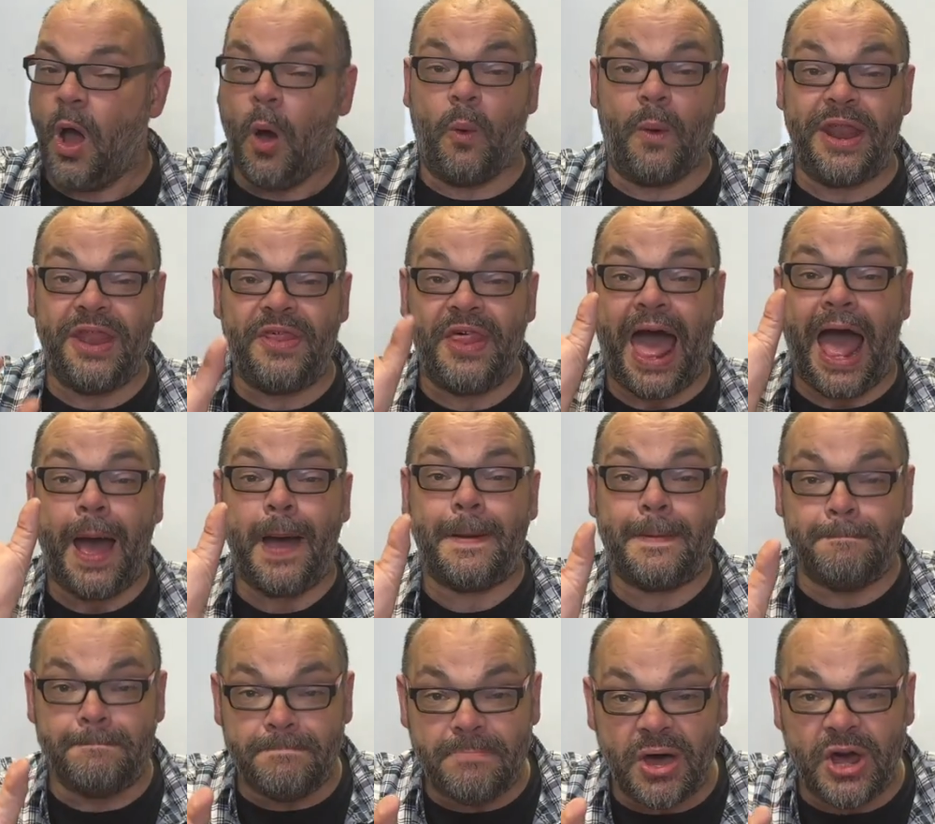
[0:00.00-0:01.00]
When that
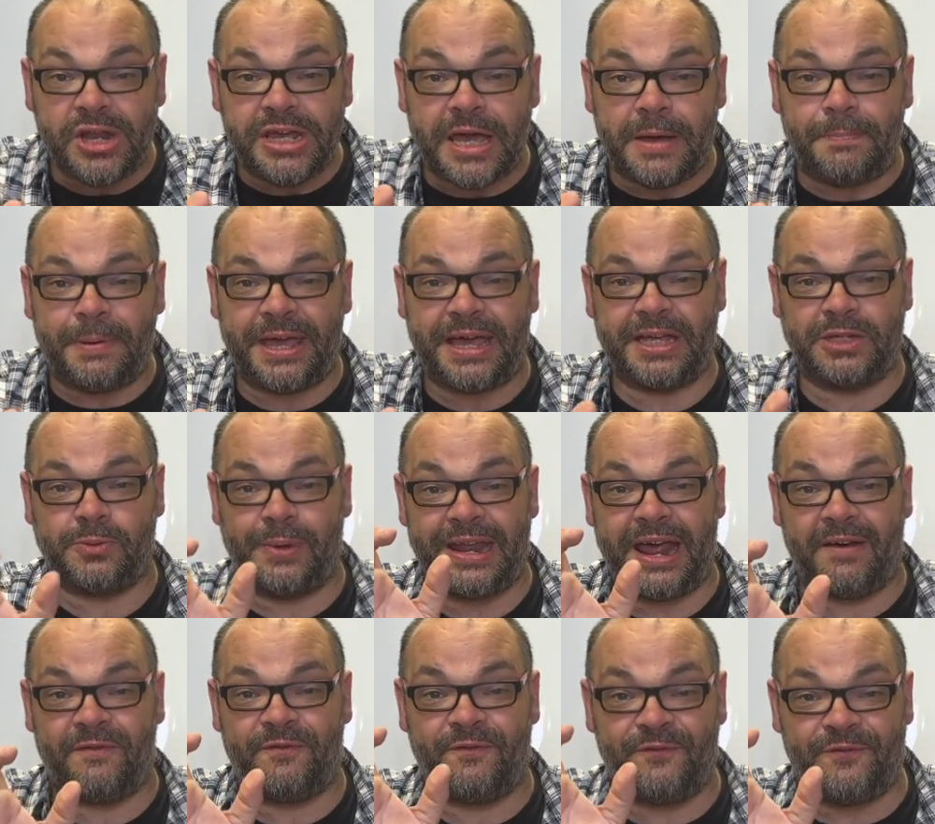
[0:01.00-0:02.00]
money appears, when
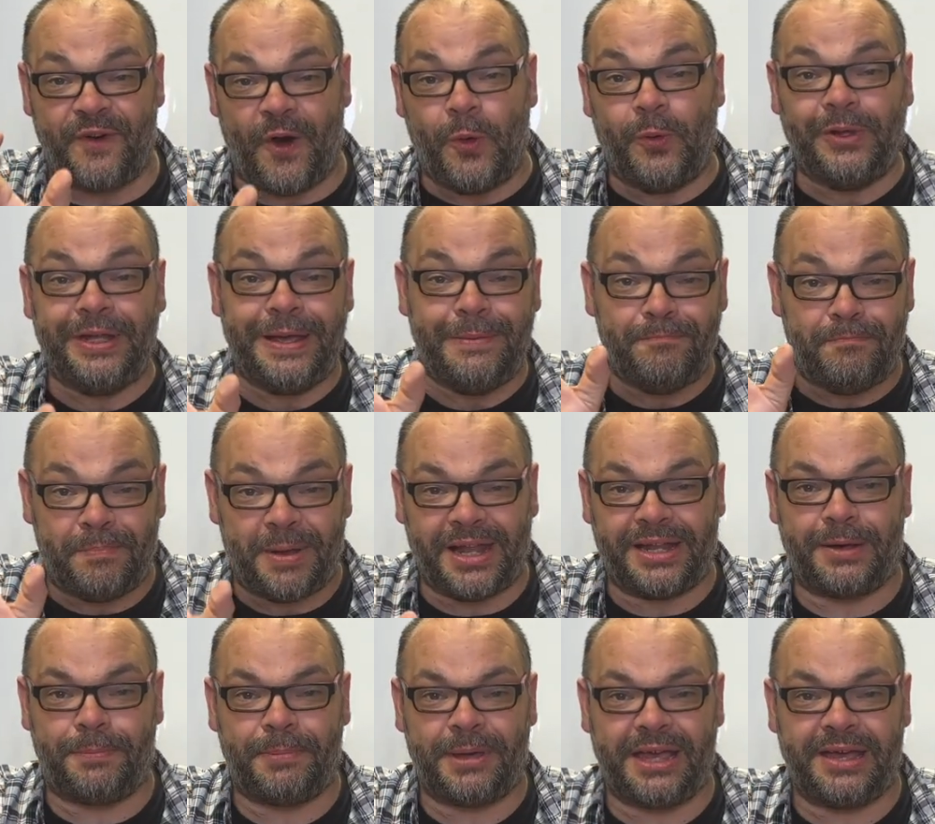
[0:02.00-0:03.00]
that folding
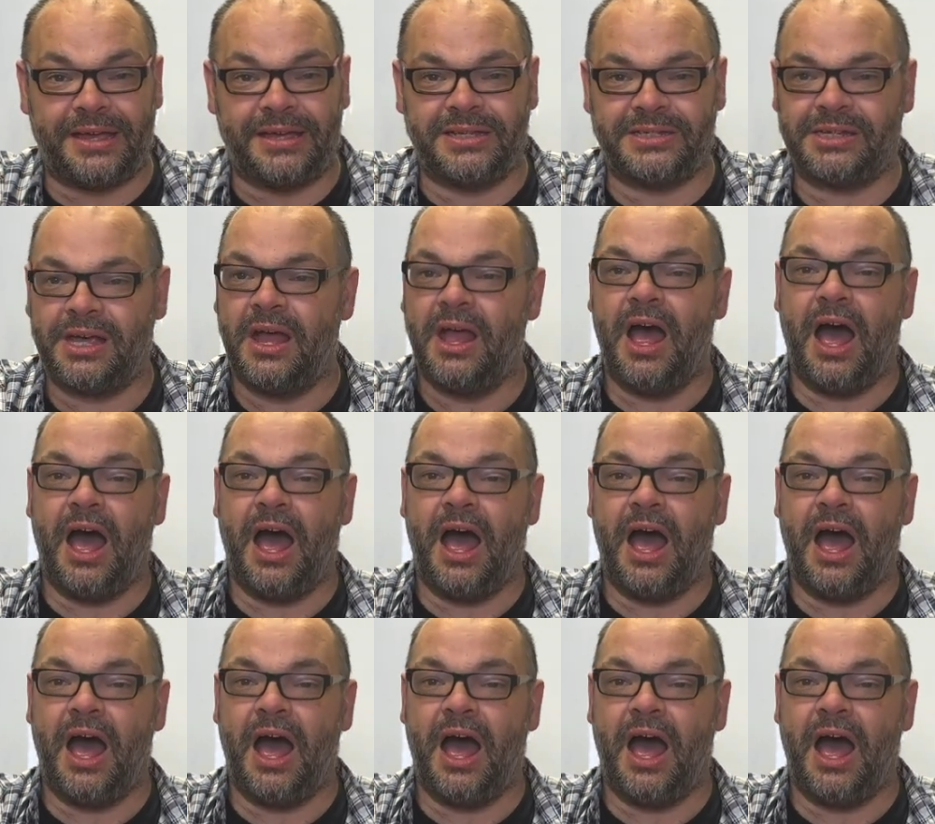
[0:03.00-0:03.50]
bill appears,